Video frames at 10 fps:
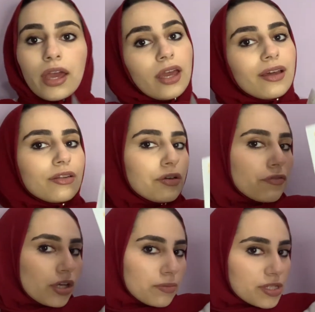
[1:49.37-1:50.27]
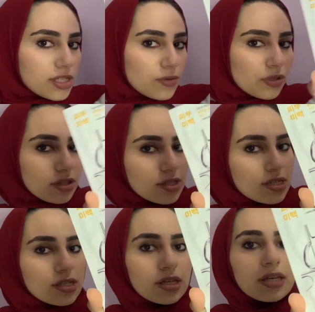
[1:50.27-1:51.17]
And vitamin C one, this
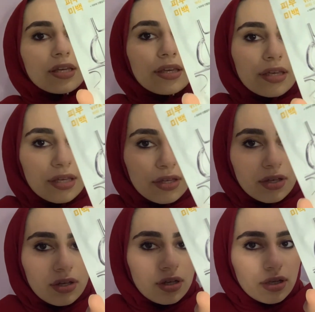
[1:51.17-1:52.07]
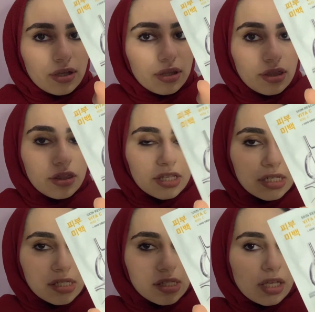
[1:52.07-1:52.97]
is like,
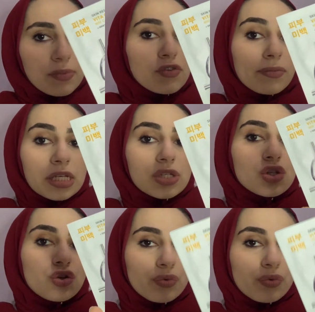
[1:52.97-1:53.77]
these types of masks are